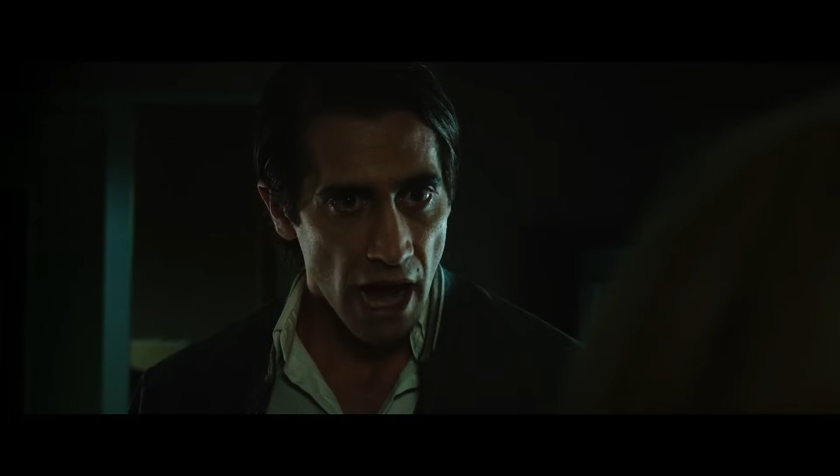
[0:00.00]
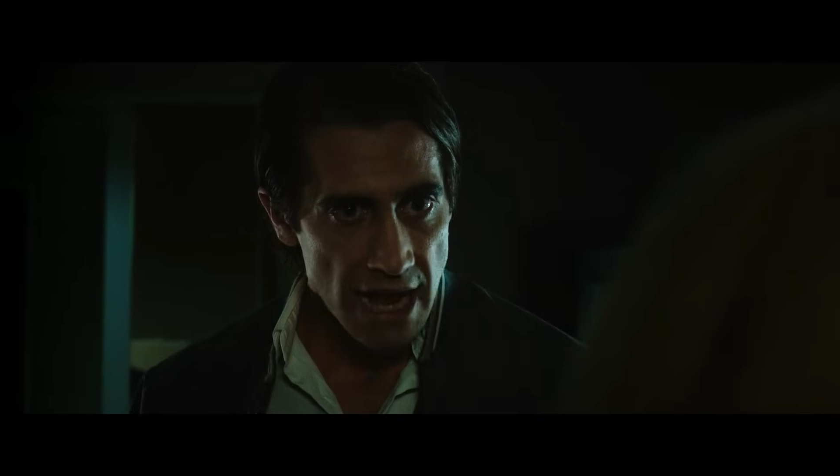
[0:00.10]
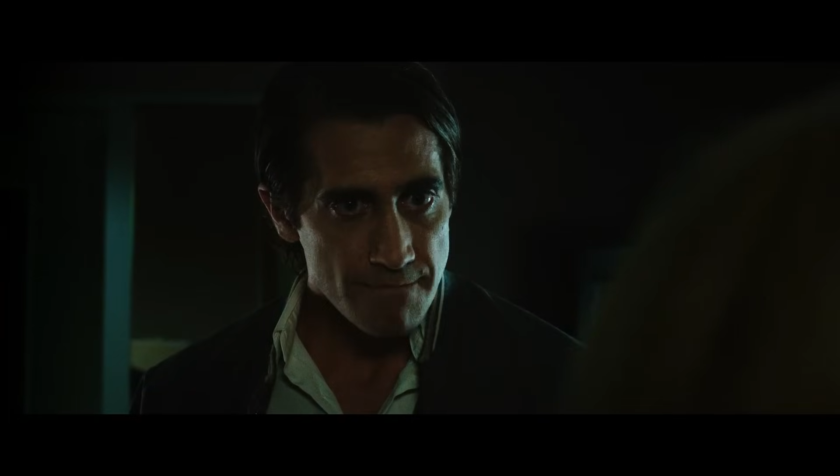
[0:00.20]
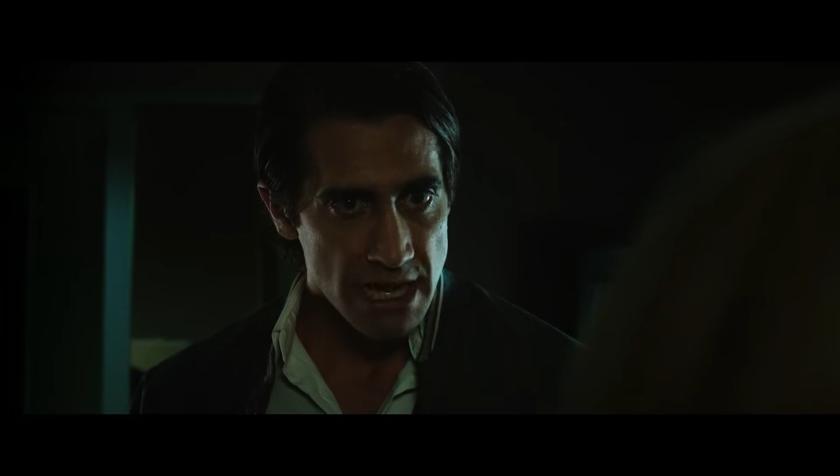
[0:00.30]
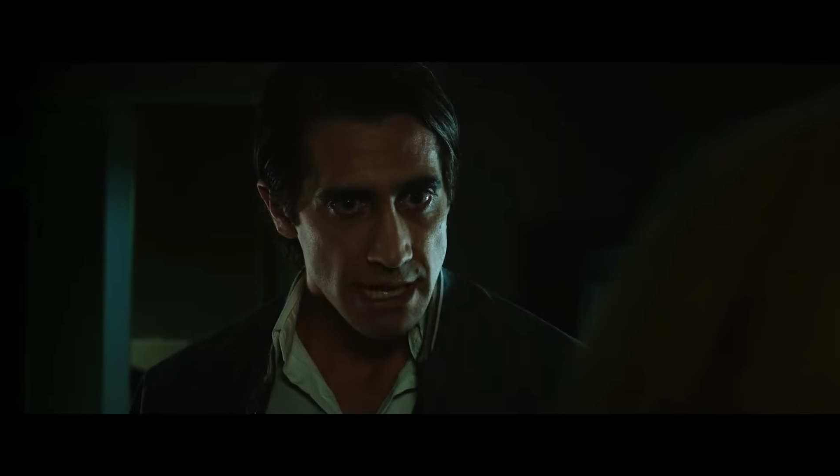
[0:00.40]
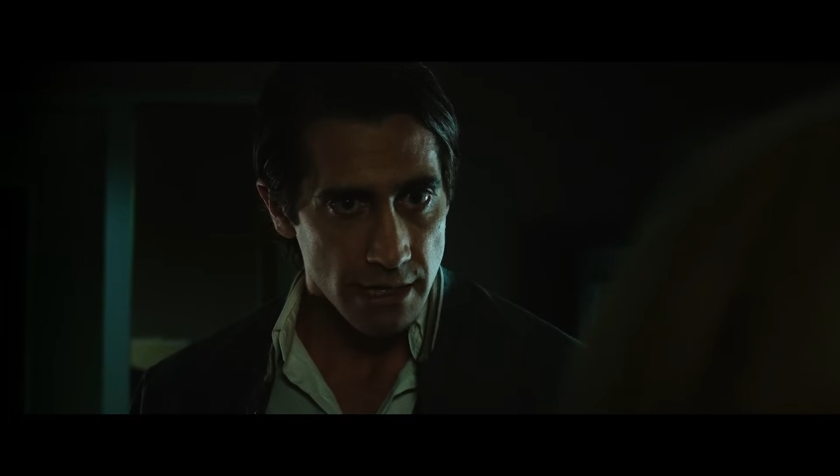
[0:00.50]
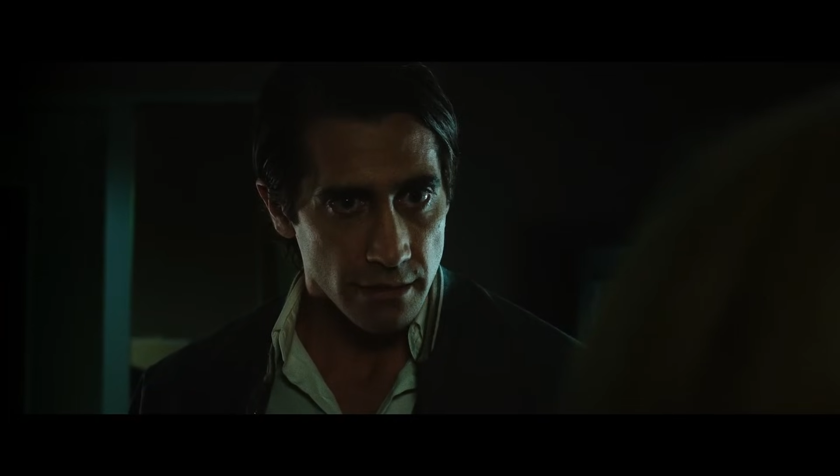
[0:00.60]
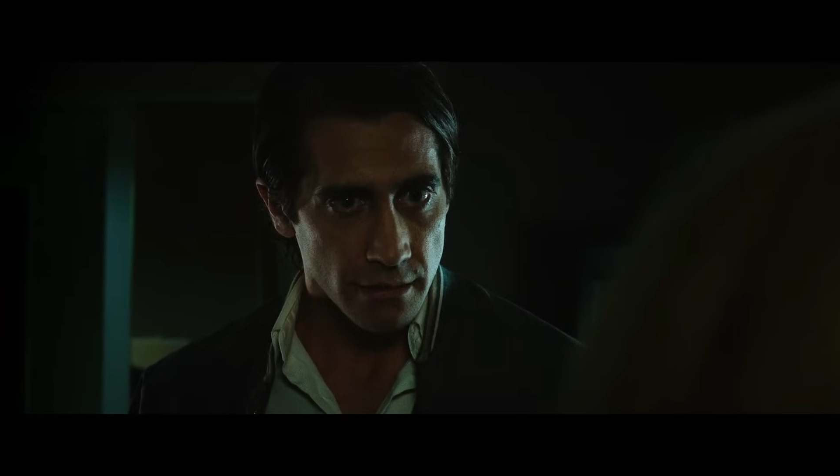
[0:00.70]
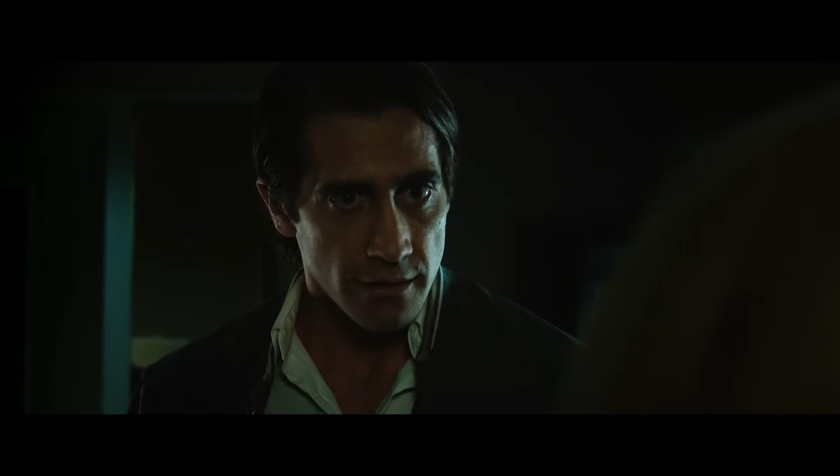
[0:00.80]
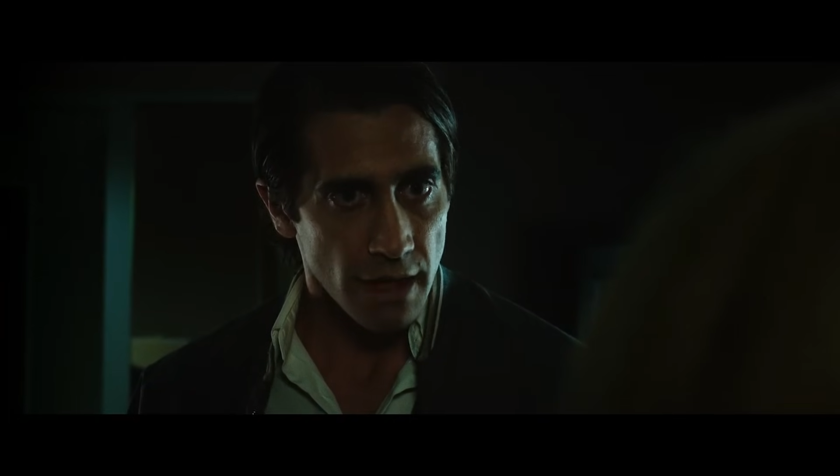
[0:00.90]
I mean
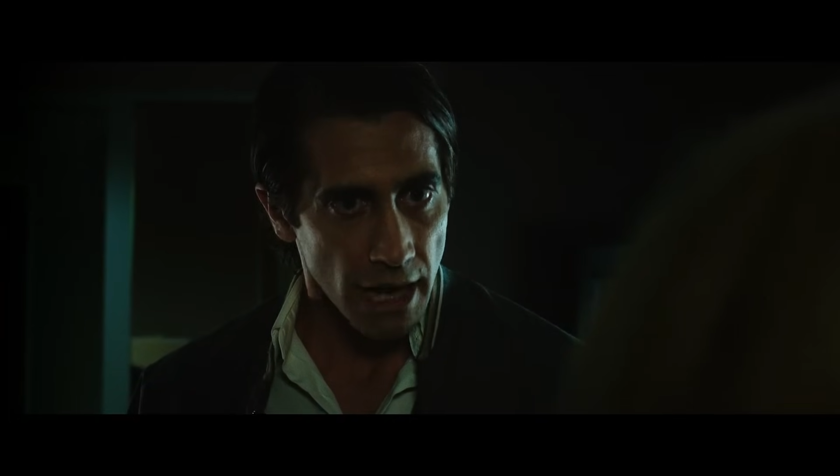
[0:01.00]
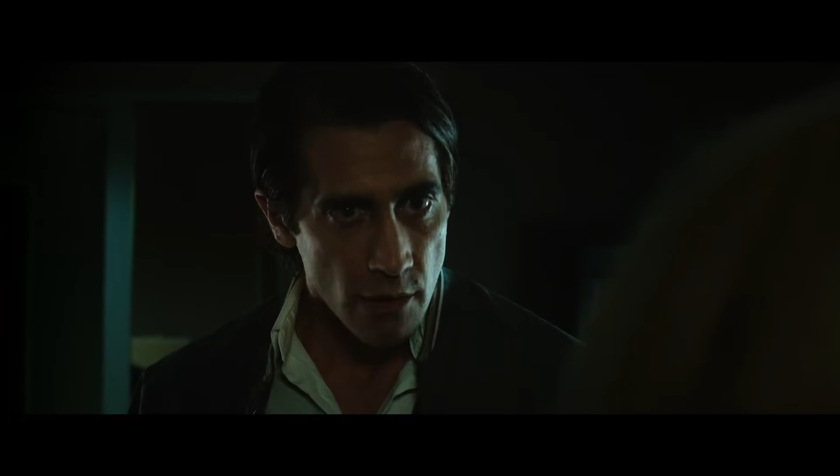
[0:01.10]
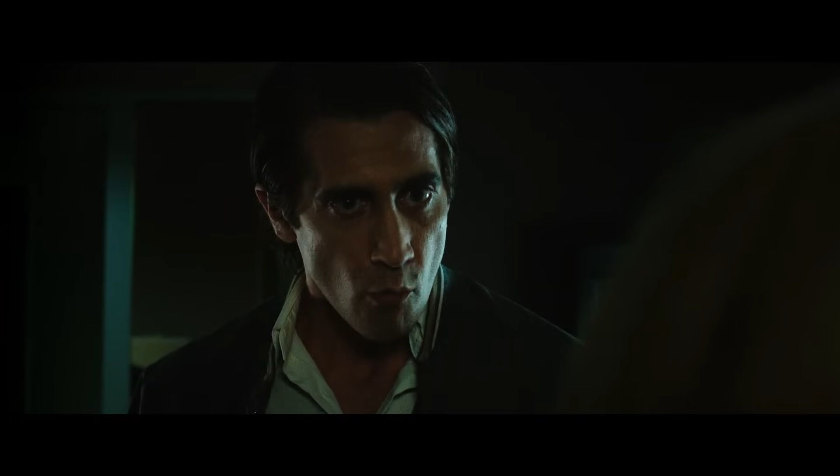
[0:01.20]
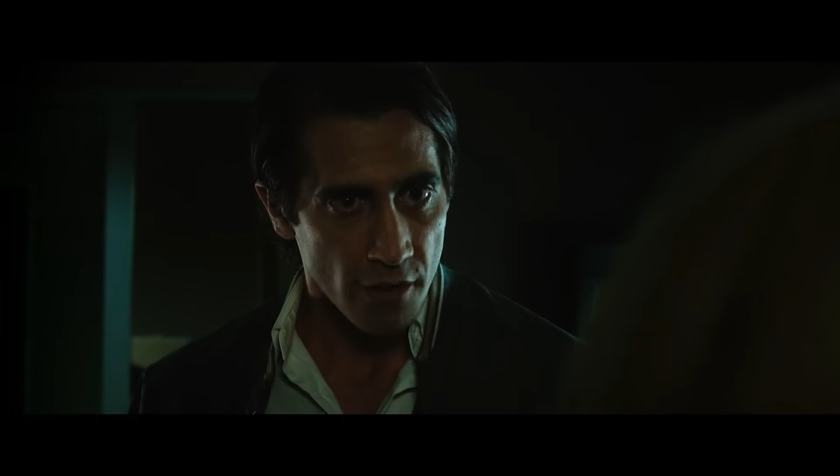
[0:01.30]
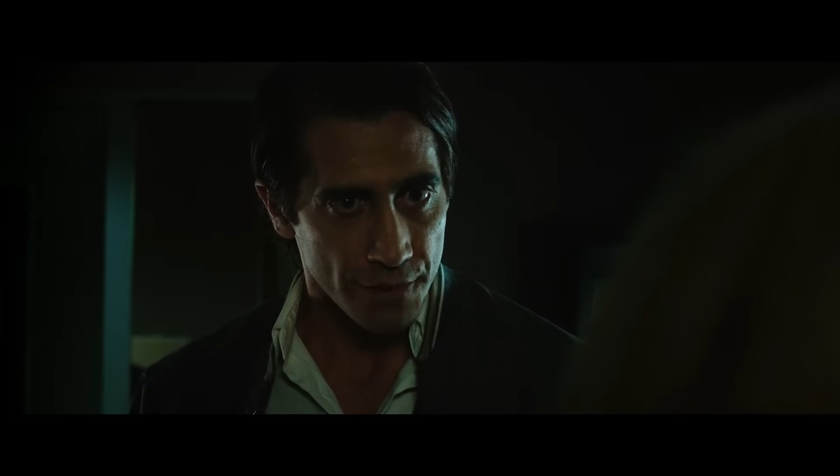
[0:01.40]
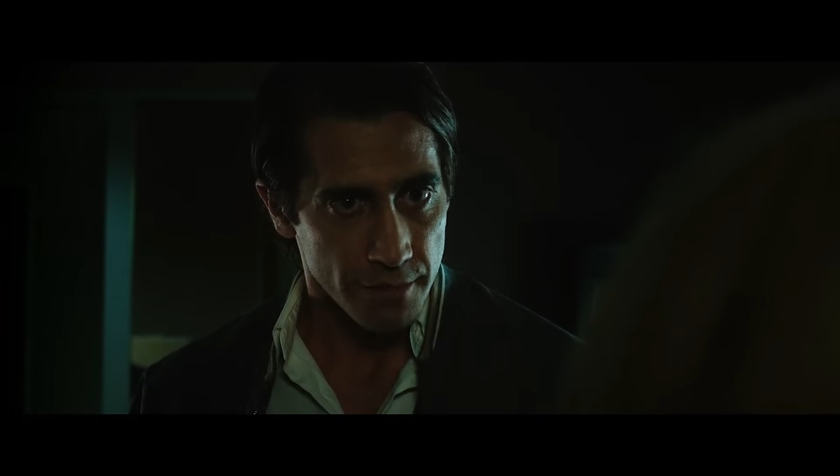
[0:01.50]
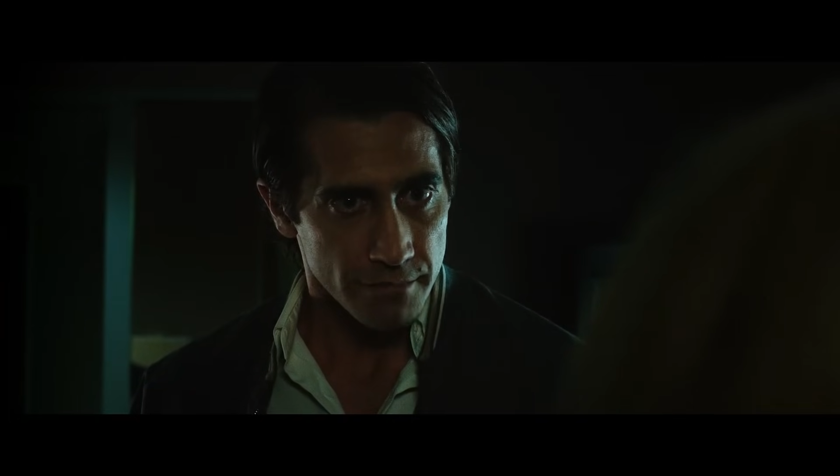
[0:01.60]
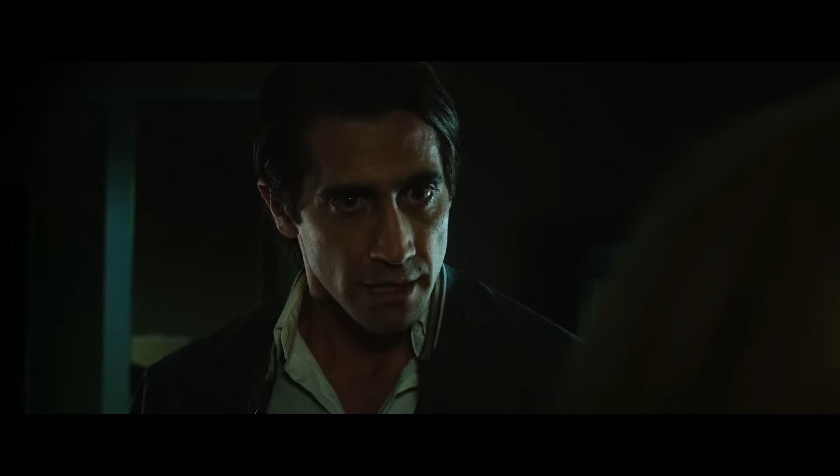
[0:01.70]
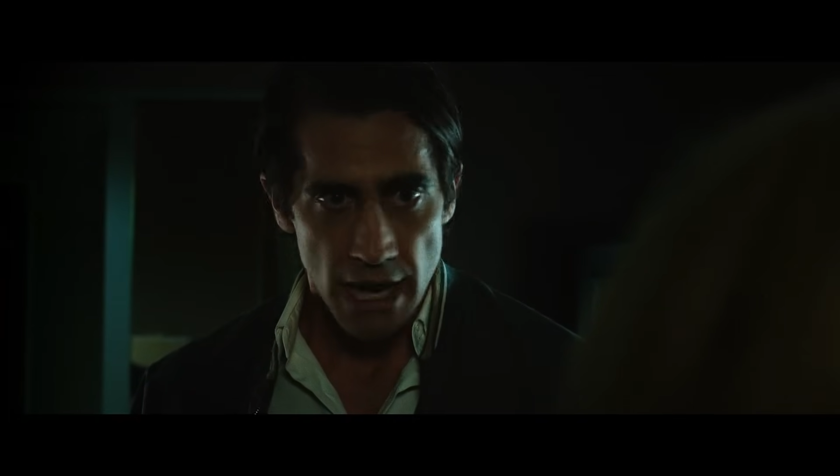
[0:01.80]
that I want them,